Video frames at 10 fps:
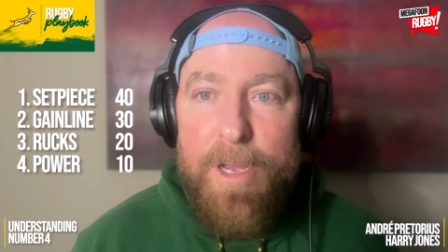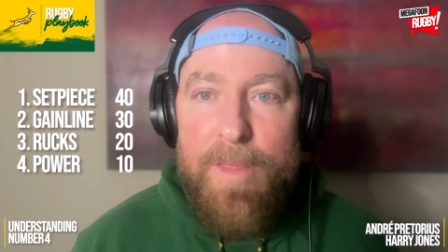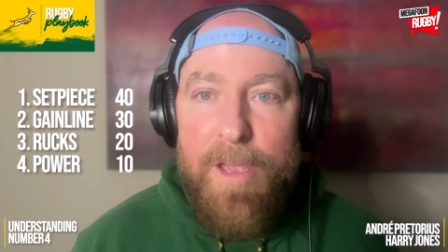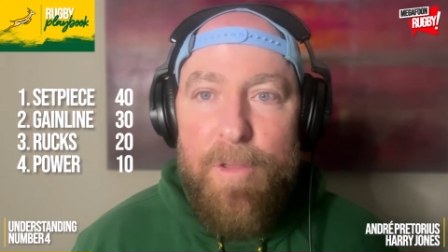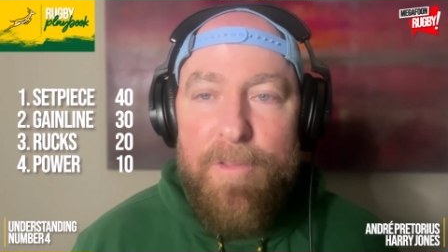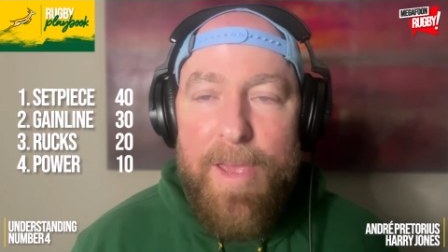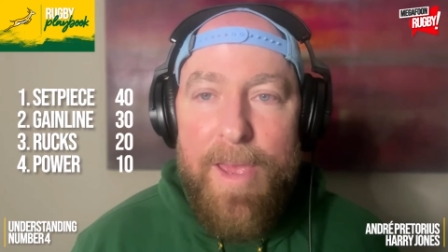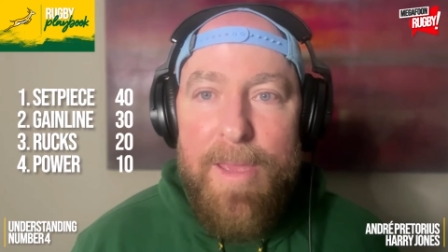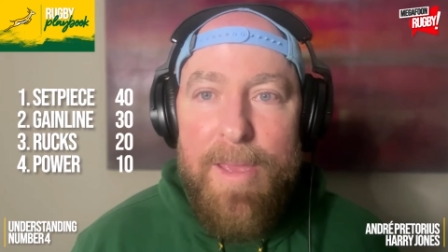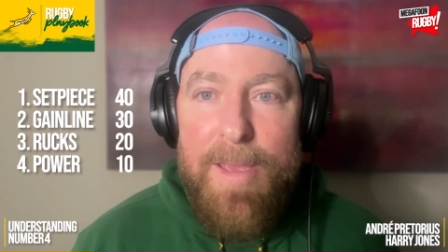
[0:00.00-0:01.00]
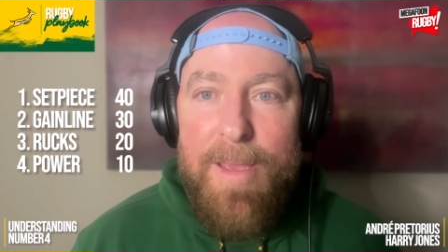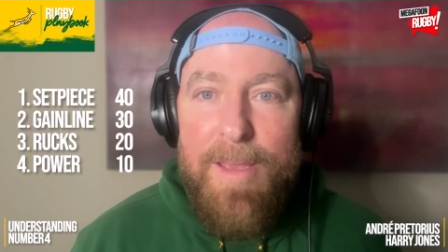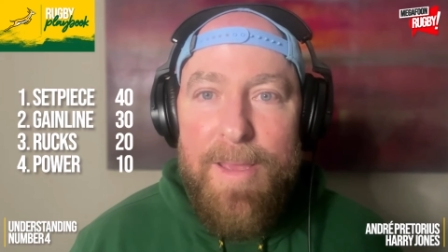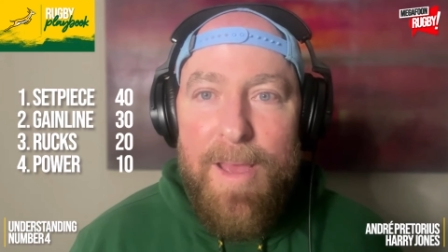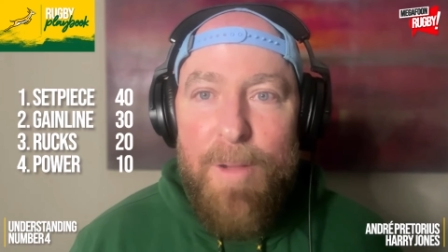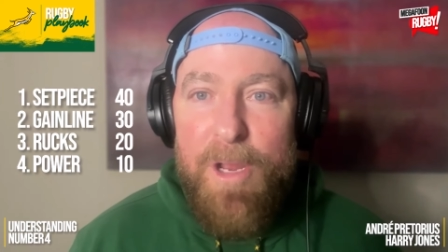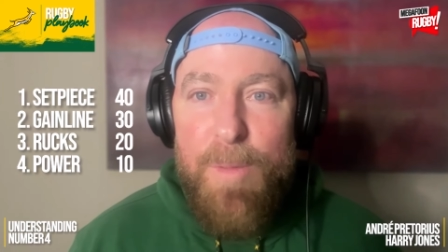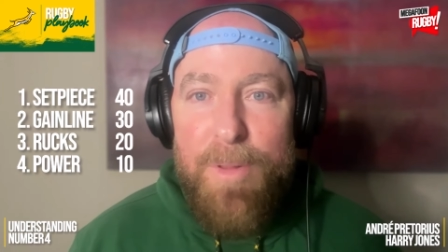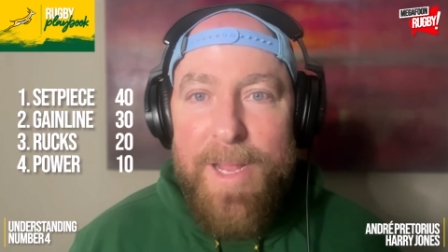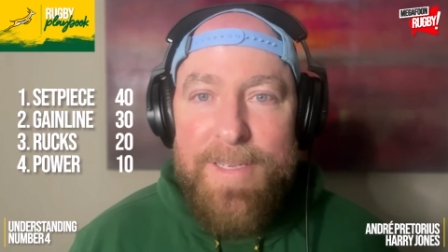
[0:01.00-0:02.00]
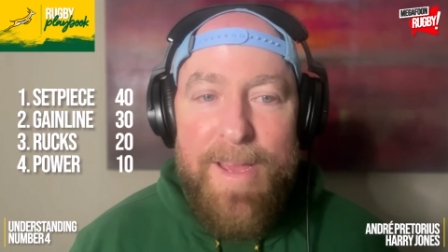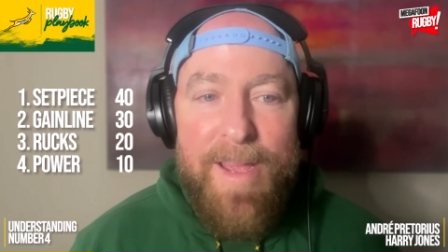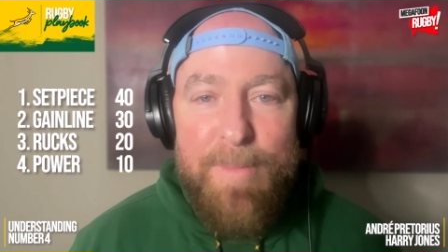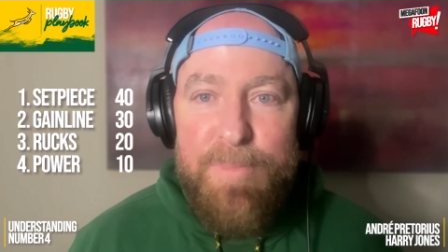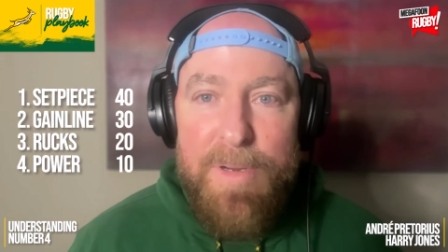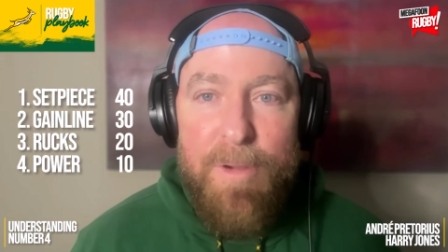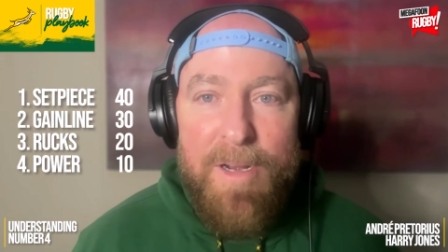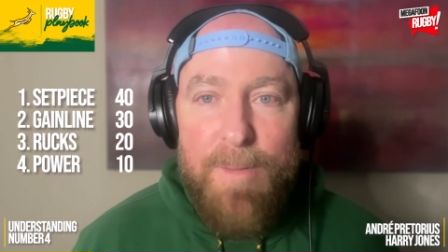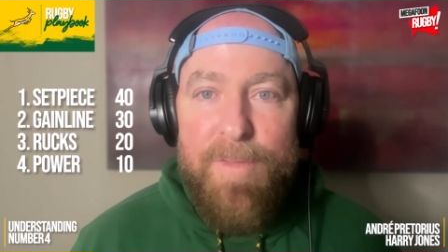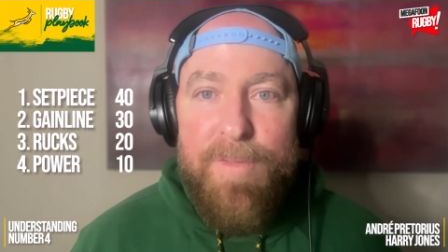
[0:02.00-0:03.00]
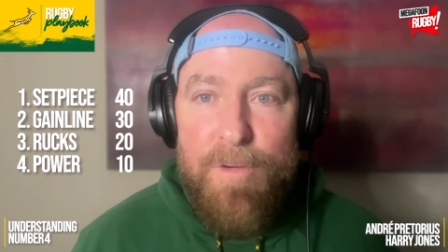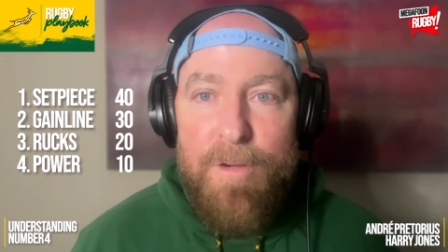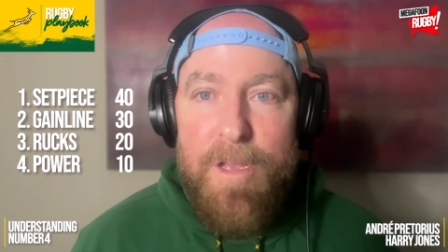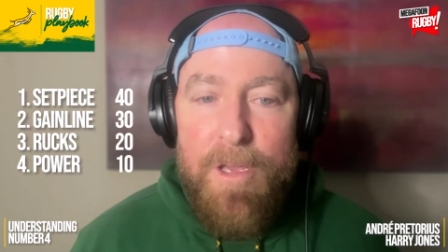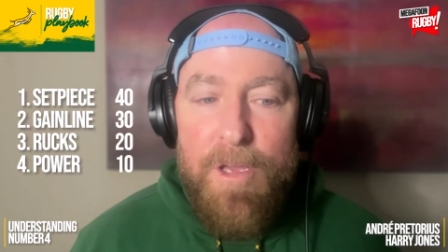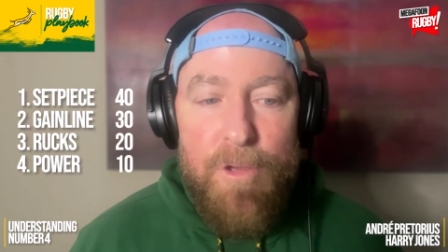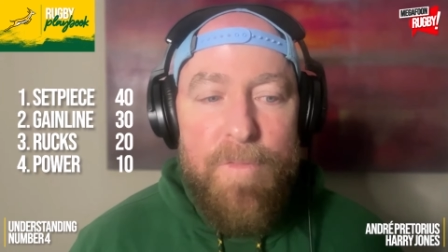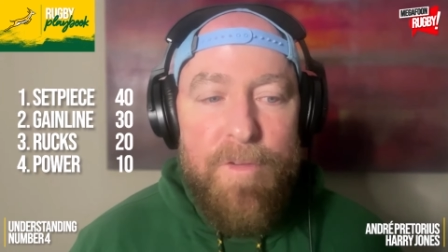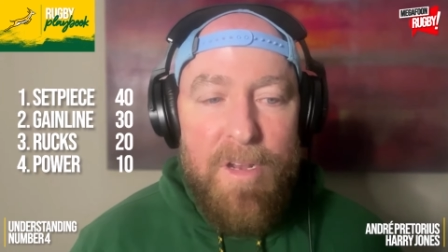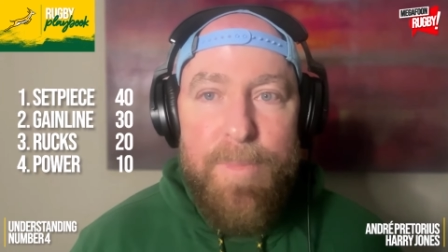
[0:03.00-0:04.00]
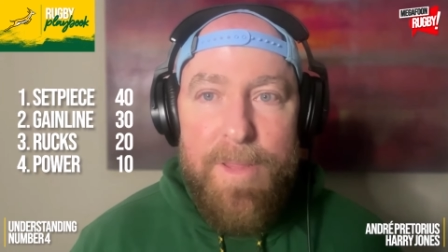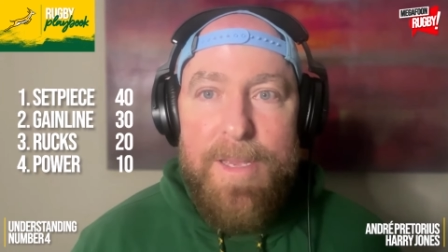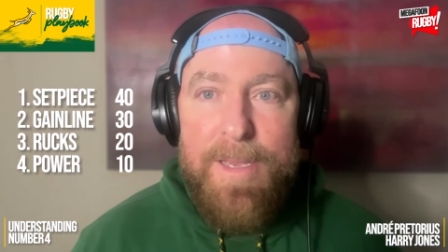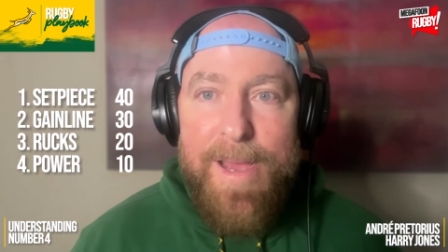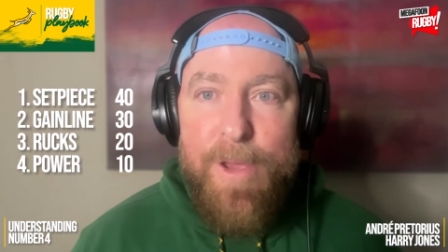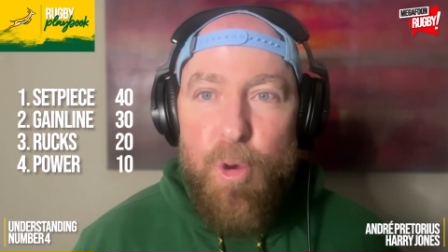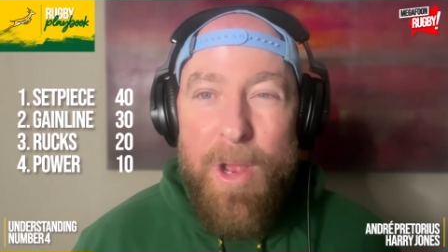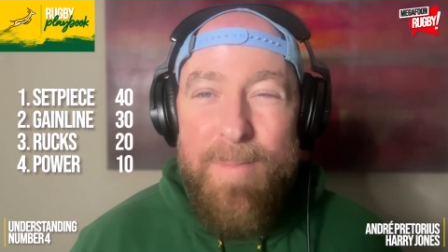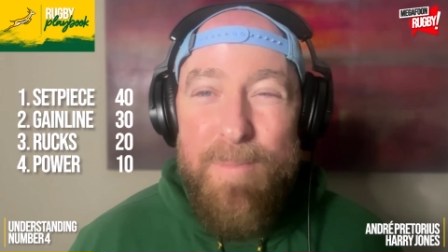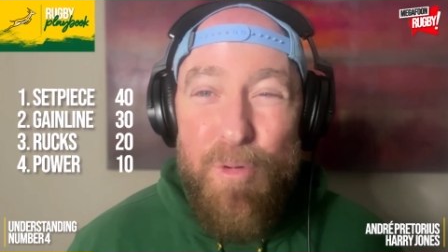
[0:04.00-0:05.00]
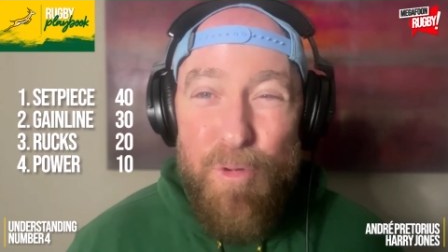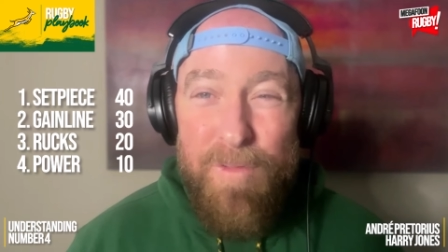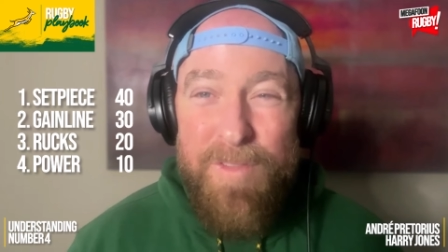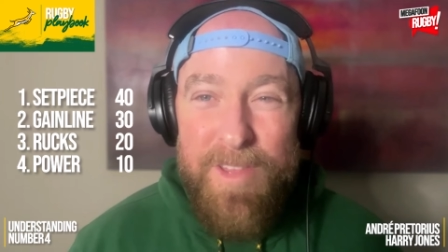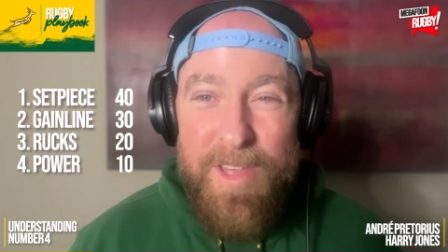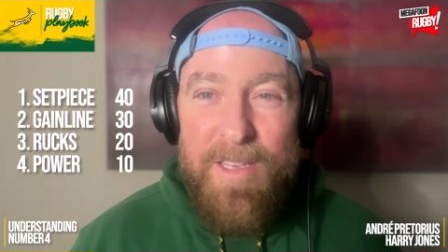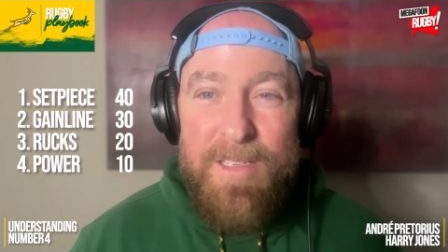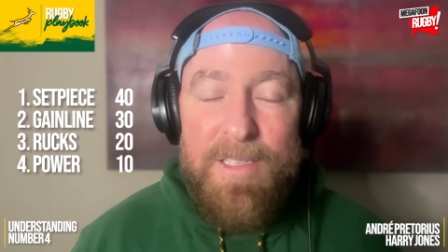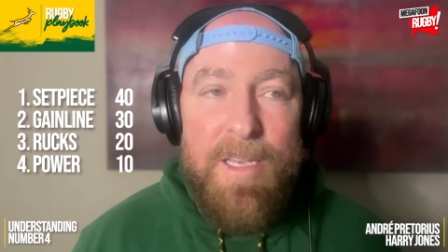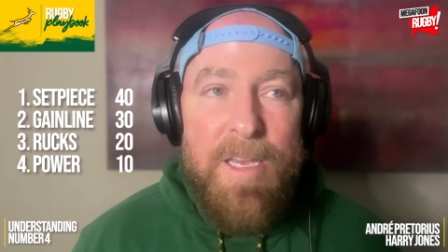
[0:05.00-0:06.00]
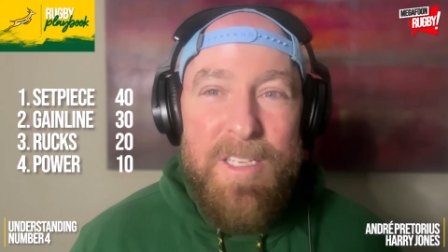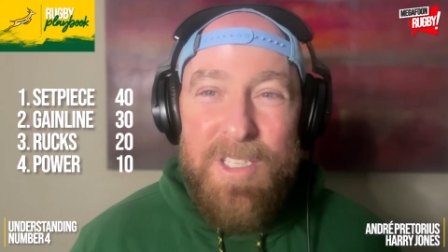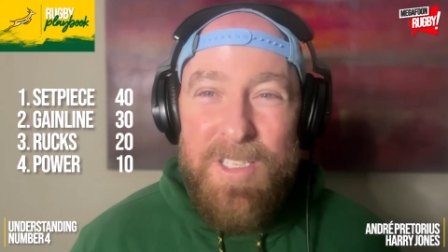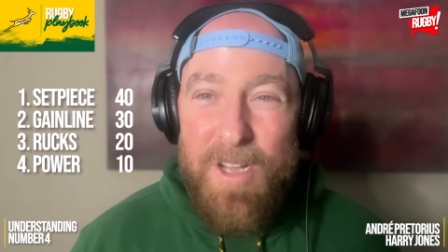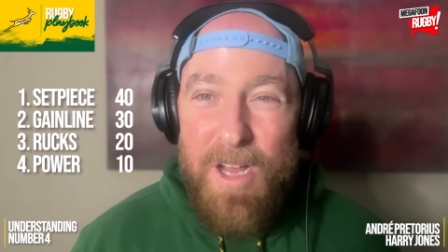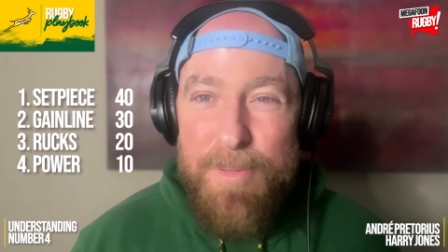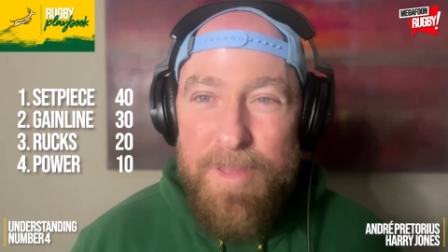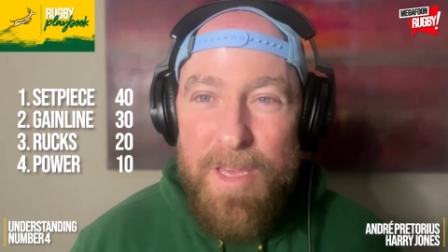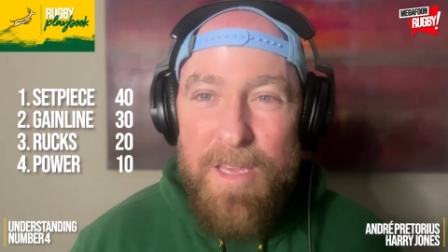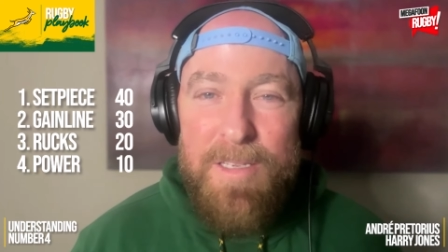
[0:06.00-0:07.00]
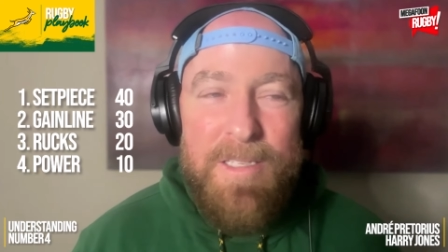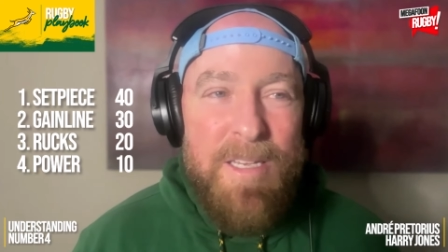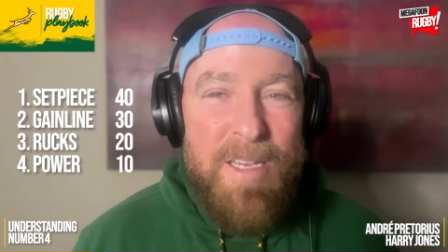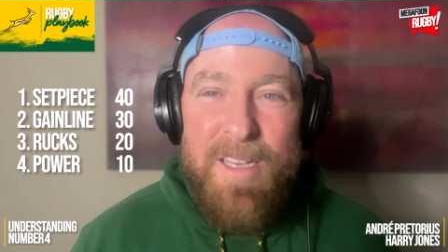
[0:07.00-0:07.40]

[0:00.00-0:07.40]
there and you say, what are you playing today? I'm Springbok number 4. You've got to be the guy who can move things, stop things.